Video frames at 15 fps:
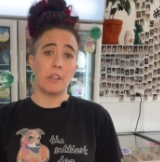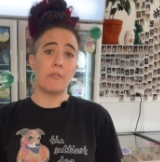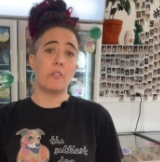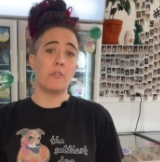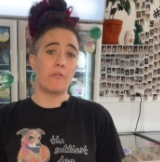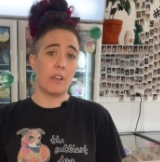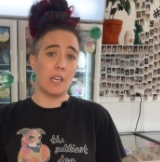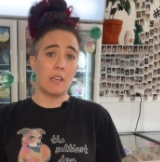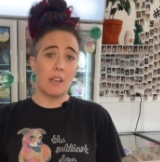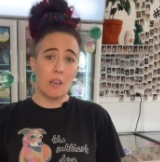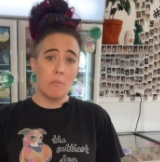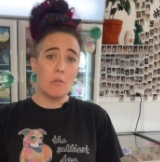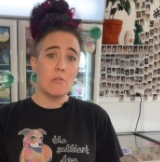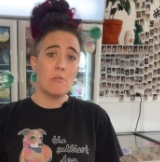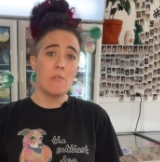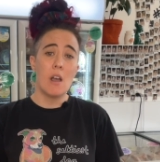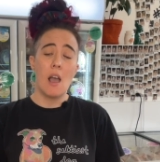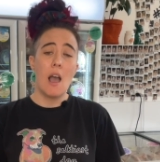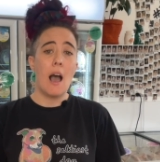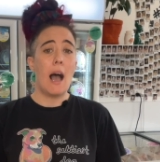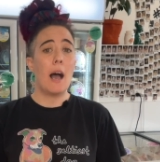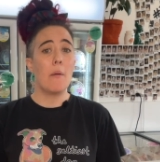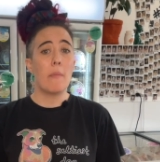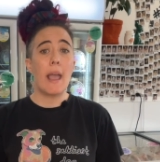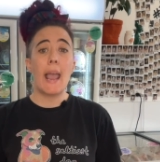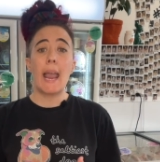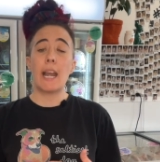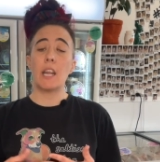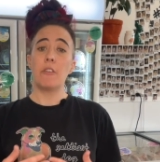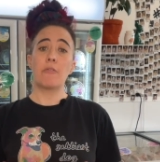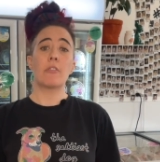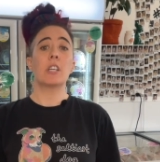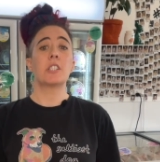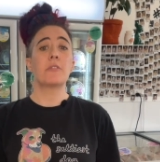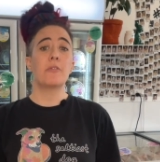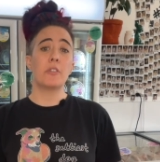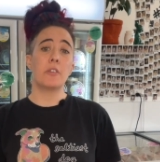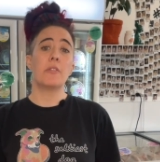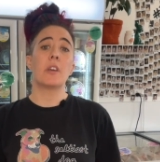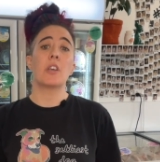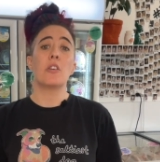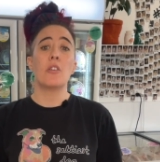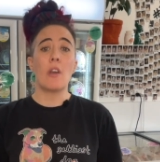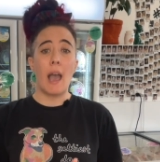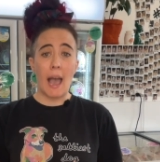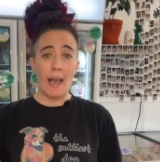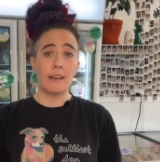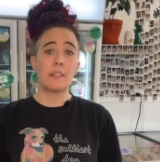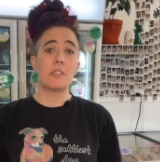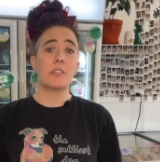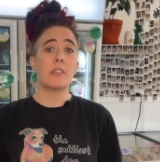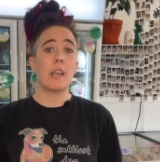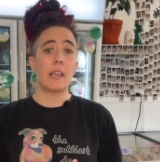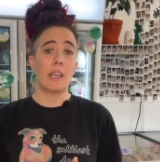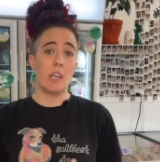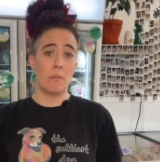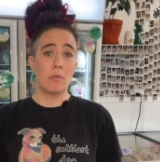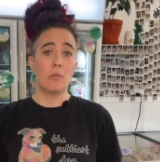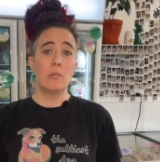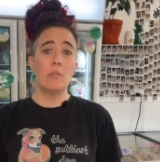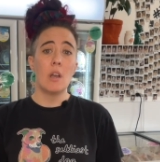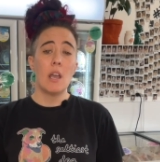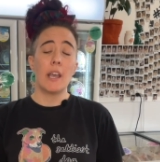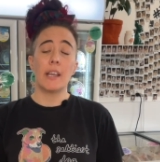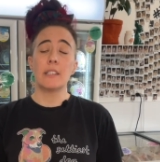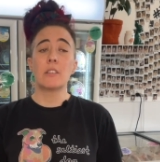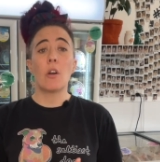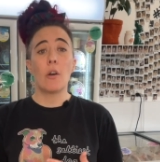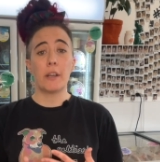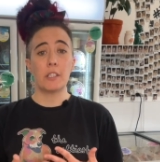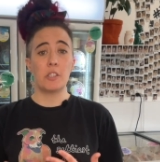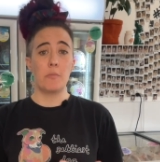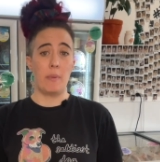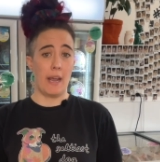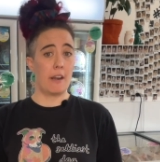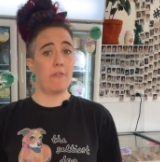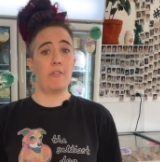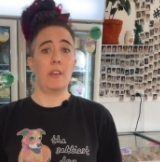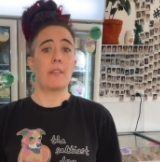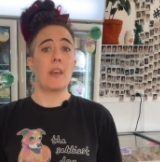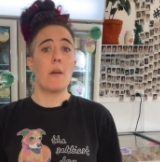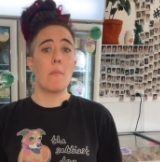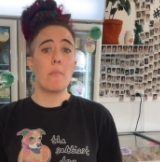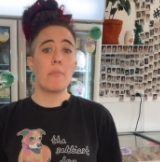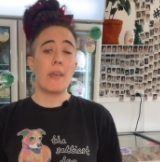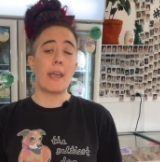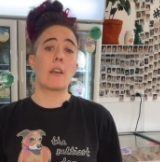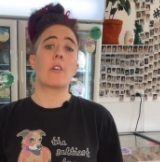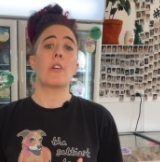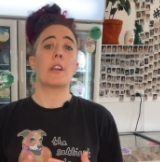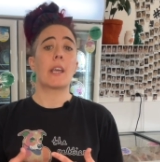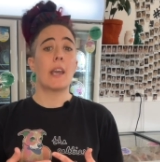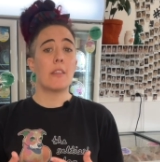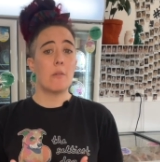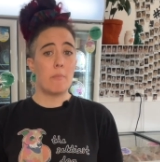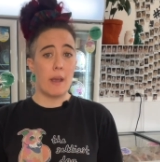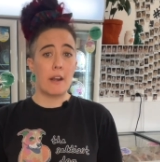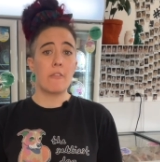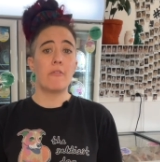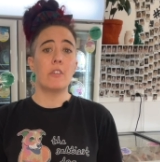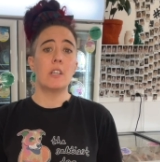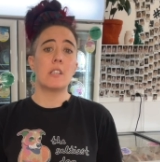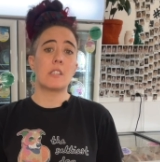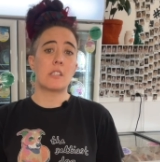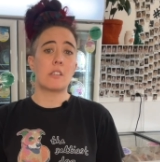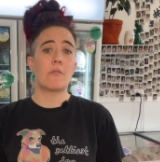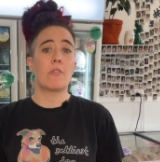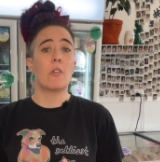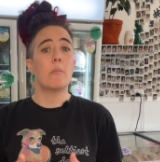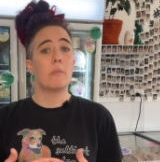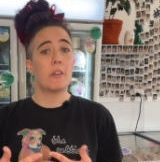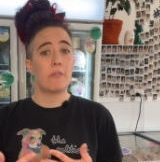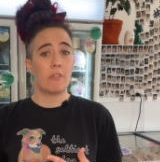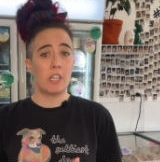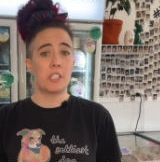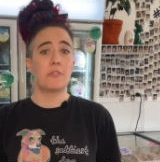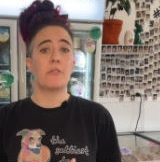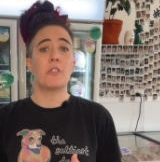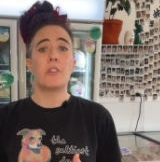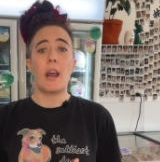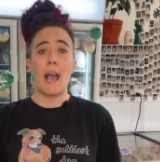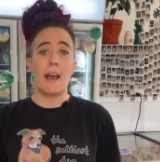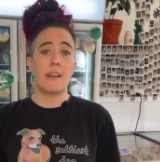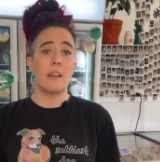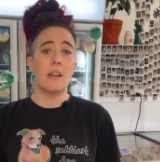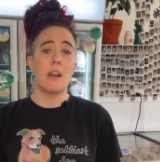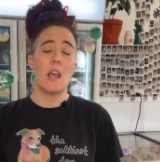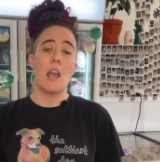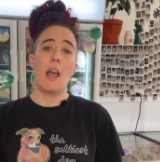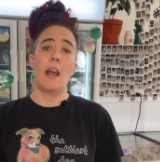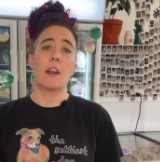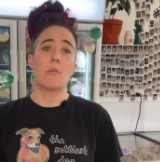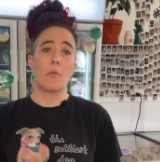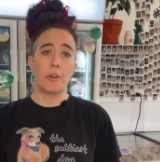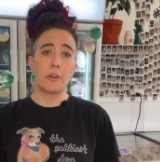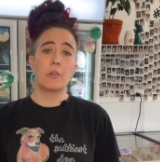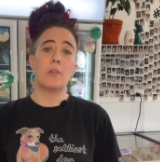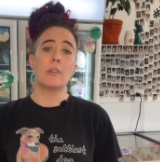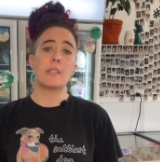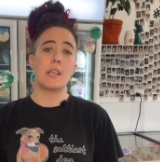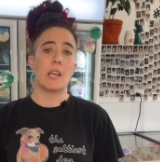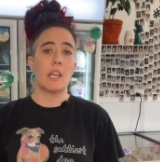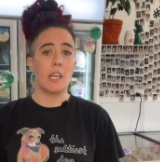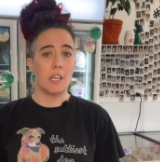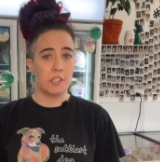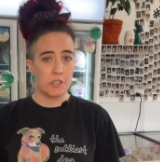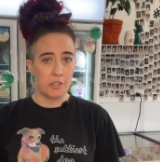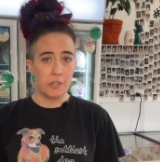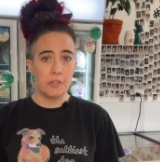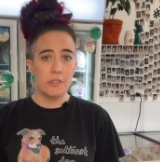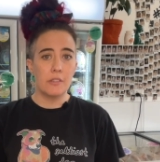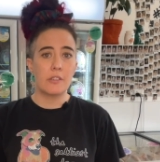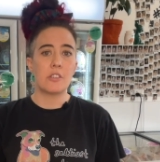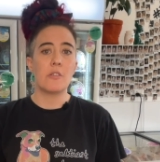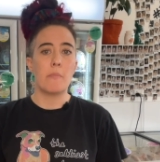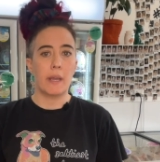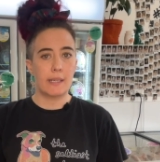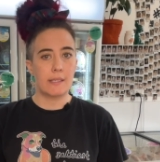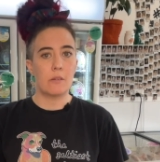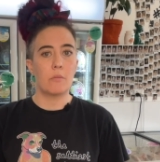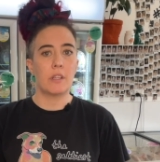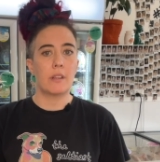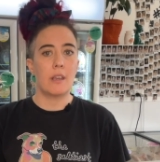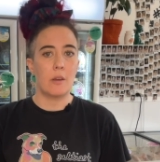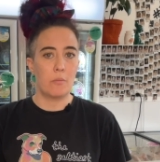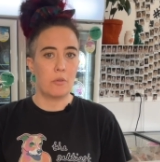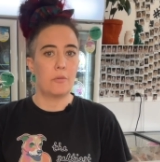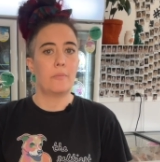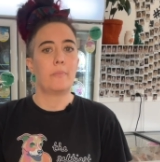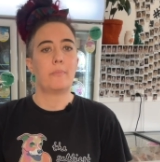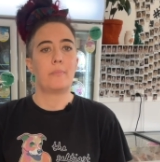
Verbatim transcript: If you feed kibble, um, any fresh food that you add to their kibble is going to benefit them. They are going to get the benefits from the fresh food added, and it won't cause any issues to mix it with kibble.